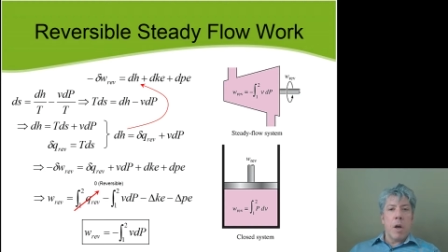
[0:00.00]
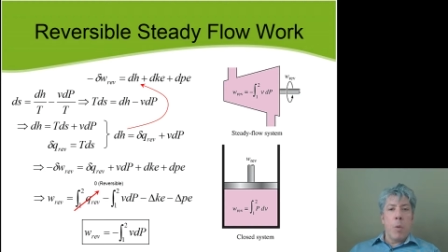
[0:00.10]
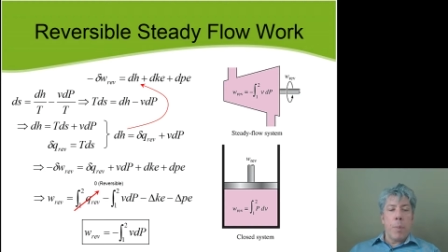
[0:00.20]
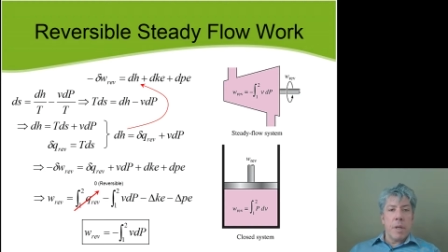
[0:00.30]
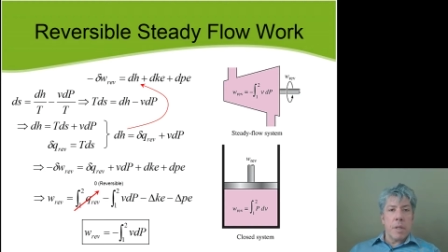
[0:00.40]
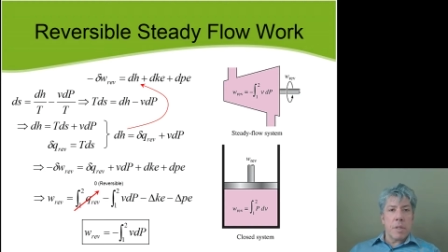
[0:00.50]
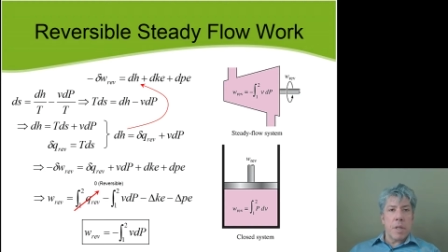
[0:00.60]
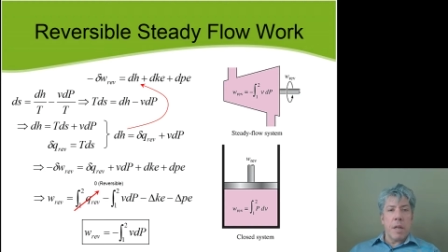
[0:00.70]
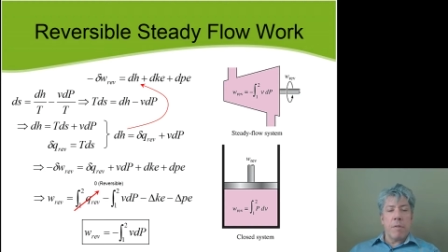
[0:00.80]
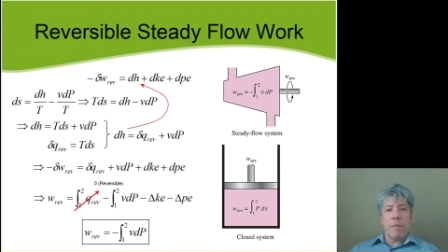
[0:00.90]
open
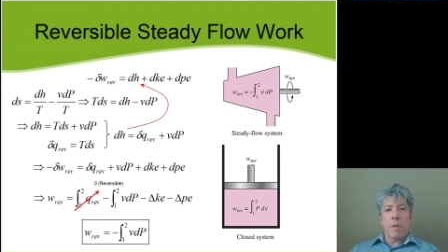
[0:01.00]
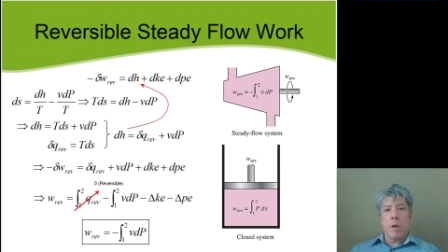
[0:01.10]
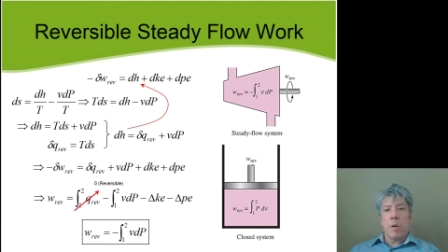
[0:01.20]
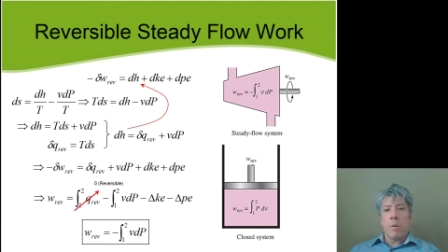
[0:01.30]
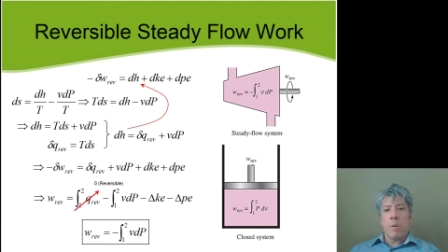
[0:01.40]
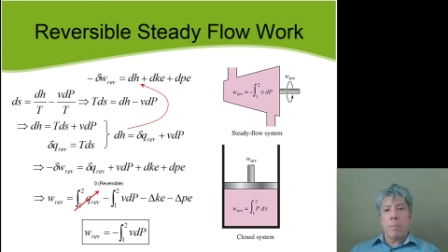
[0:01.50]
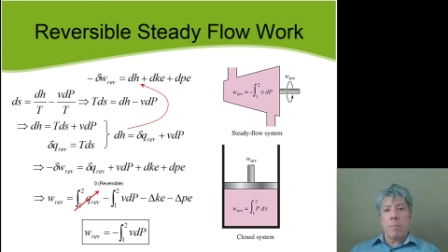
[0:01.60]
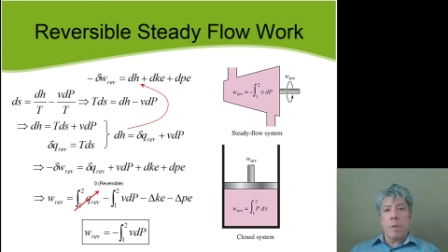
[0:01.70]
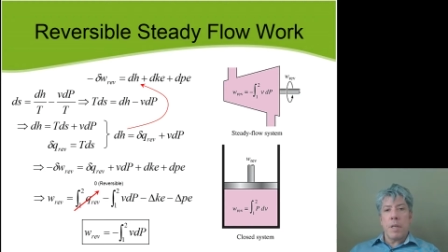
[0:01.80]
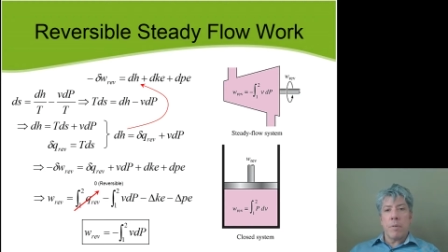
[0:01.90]
steady flow
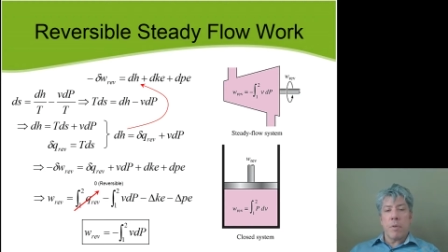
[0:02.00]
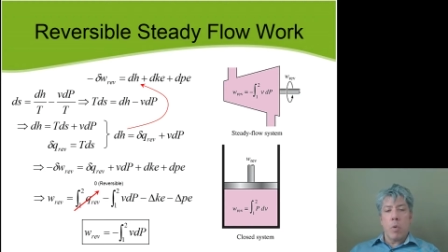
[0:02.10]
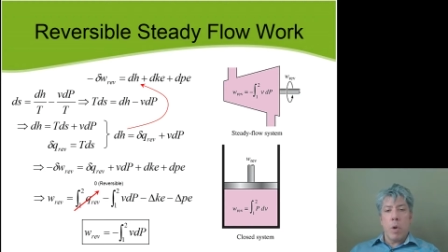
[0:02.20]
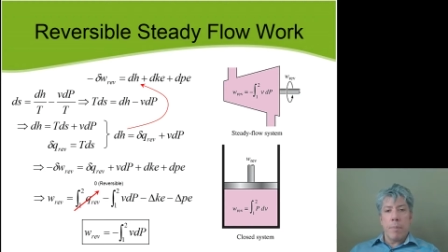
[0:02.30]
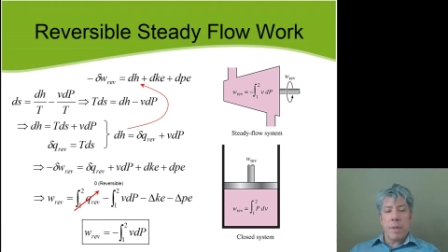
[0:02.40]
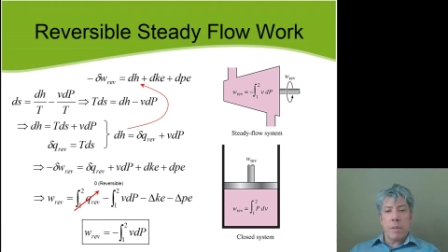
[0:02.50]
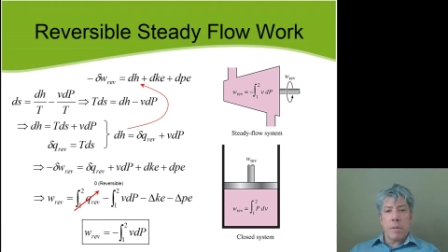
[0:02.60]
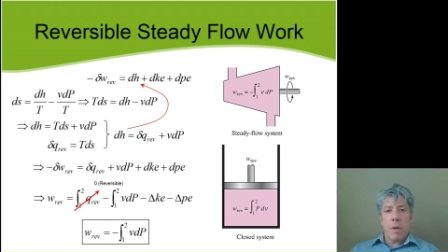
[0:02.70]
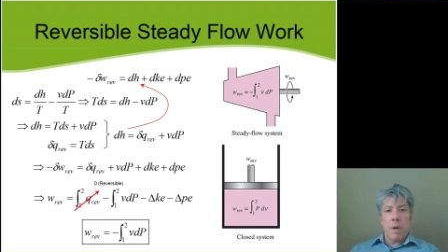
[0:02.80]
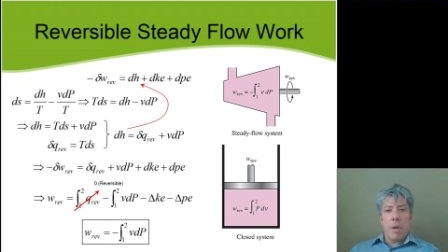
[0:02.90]
piece of equipment